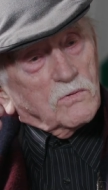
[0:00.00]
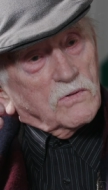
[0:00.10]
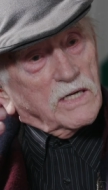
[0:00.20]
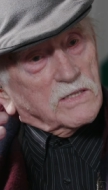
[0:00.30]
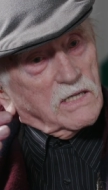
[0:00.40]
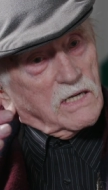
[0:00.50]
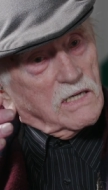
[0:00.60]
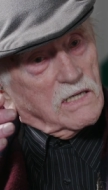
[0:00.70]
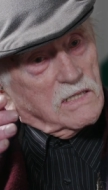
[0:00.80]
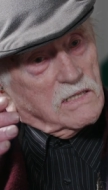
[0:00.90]

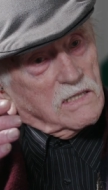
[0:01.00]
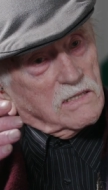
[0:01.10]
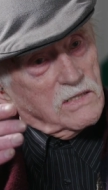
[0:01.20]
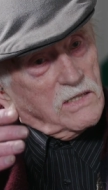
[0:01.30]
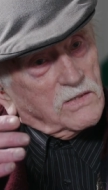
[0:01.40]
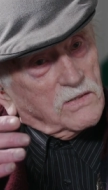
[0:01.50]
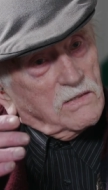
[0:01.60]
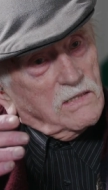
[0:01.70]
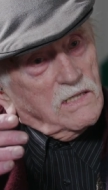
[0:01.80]
writing and the theatre,